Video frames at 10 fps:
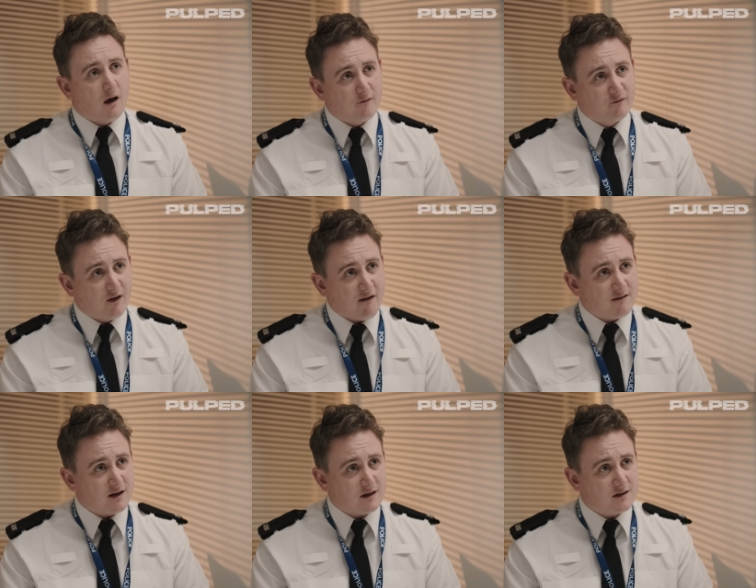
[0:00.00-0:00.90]
A
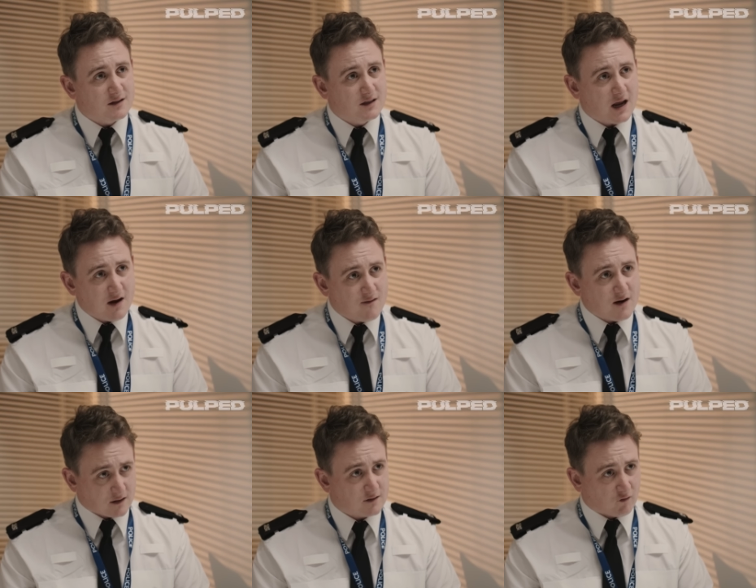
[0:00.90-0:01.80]
very
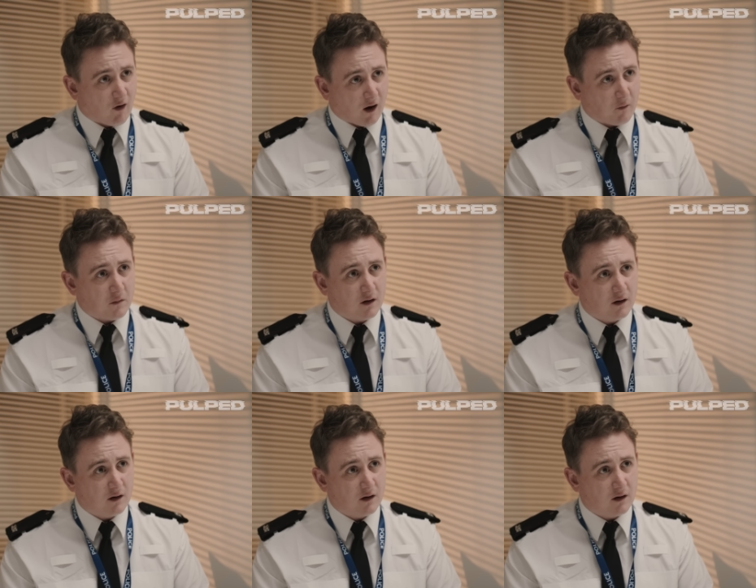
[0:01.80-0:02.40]
serious crime.